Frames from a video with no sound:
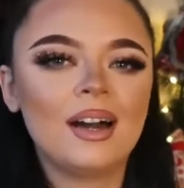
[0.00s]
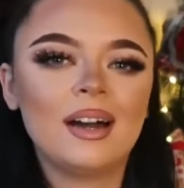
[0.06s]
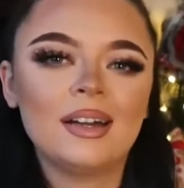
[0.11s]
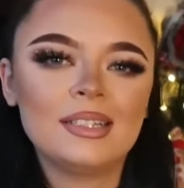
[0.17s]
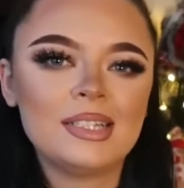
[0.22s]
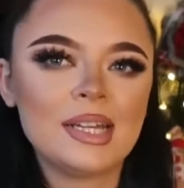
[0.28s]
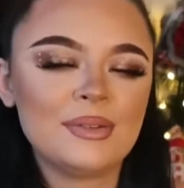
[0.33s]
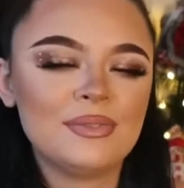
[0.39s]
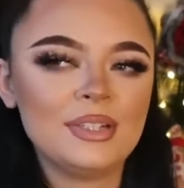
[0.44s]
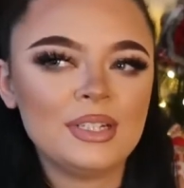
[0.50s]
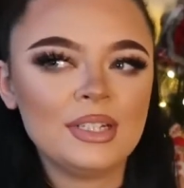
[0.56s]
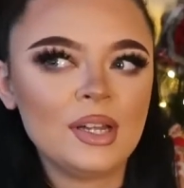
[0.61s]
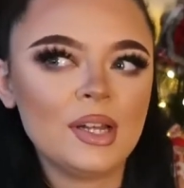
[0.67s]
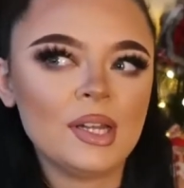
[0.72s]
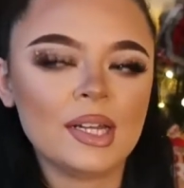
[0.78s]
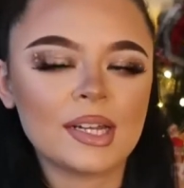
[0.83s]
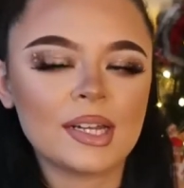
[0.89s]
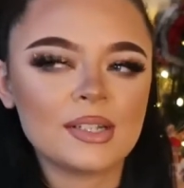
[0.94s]
Definitely
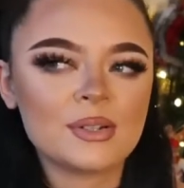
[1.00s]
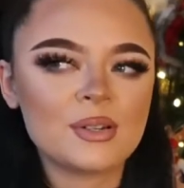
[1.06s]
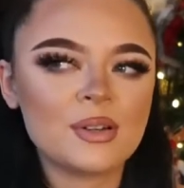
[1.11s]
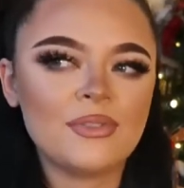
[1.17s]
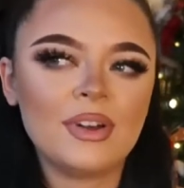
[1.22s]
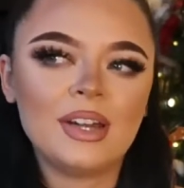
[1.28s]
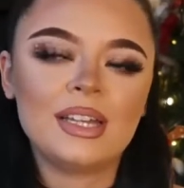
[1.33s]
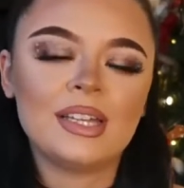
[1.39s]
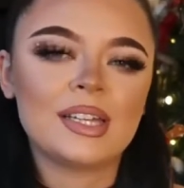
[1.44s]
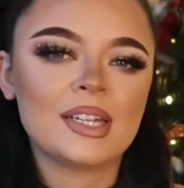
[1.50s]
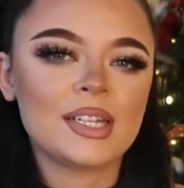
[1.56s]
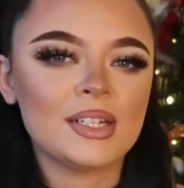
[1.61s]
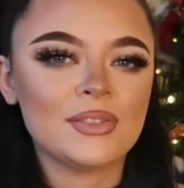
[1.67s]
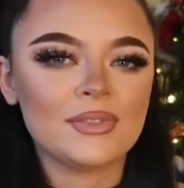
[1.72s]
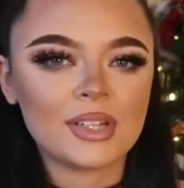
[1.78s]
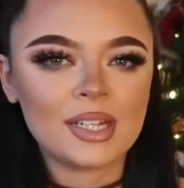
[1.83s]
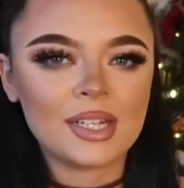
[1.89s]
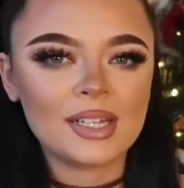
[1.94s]
not, like, I don't have anything here
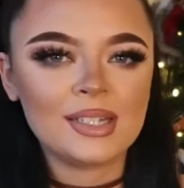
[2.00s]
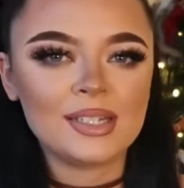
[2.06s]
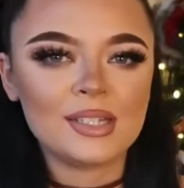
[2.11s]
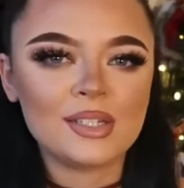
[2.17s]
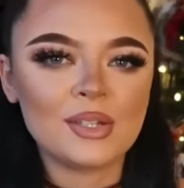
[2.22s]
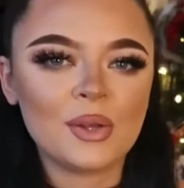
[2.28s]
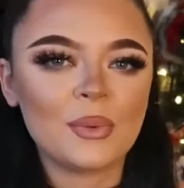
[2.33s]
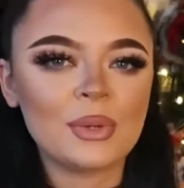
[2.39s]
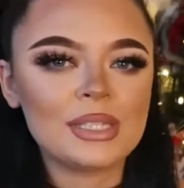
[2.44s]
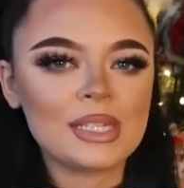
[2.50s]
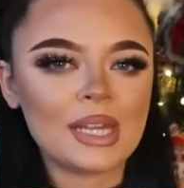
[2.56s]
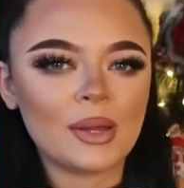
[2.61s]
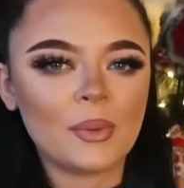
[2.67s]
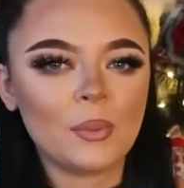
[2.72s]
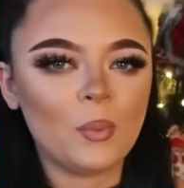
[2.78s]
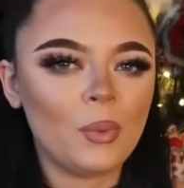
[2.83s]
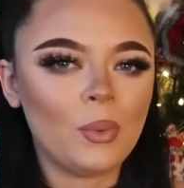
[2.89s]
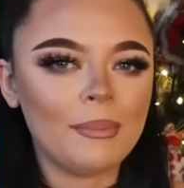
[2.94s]
for kids, so it's like
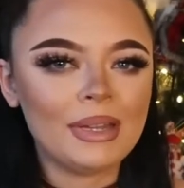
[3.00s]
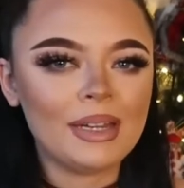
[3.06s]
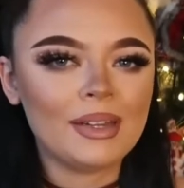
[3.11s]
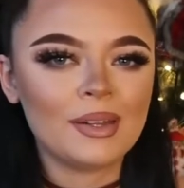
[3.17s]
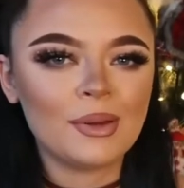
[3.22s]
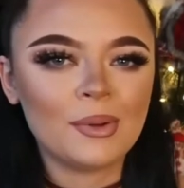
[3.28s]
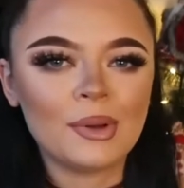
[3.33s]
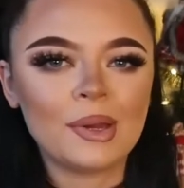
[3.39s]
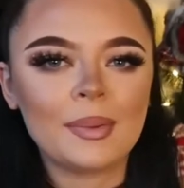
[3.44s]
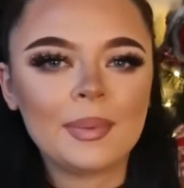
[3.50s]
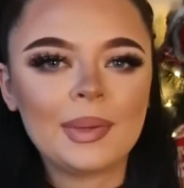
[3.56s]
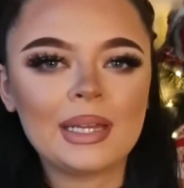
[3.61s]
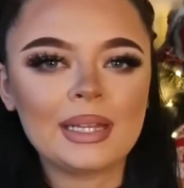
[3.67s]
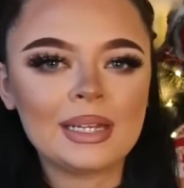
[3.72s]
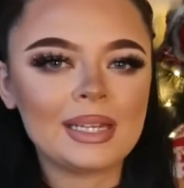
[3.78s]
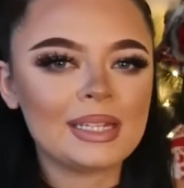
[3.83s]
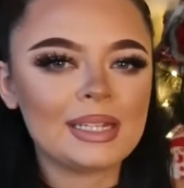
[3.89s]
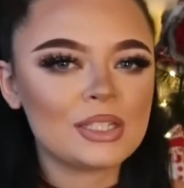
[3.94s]
women, you know what I mean,
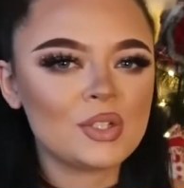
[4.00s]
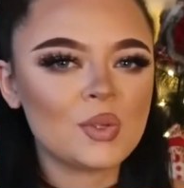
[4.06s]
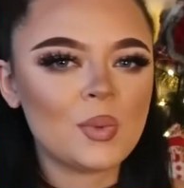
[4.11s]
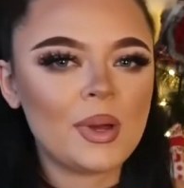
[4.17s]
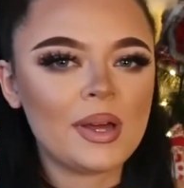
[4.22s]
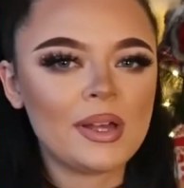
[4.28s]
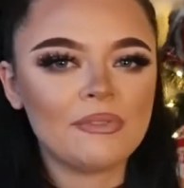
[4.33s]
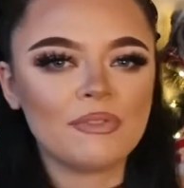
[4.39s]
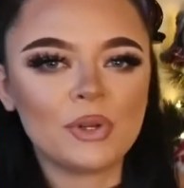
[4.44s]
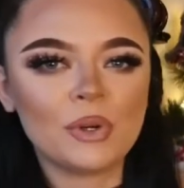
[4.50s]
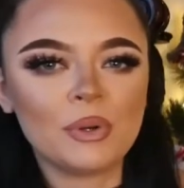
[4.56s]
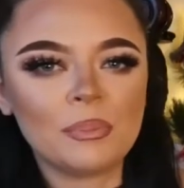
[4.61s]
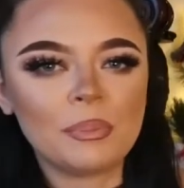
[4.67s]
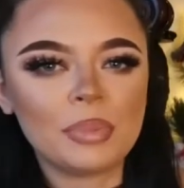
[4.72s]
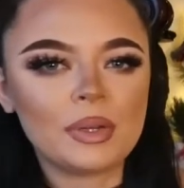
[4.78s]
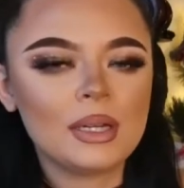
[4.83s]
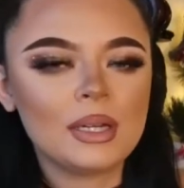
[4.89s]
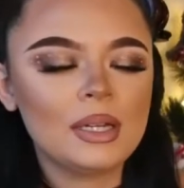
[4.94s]
like 12 and
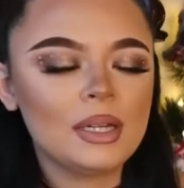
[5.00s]
up.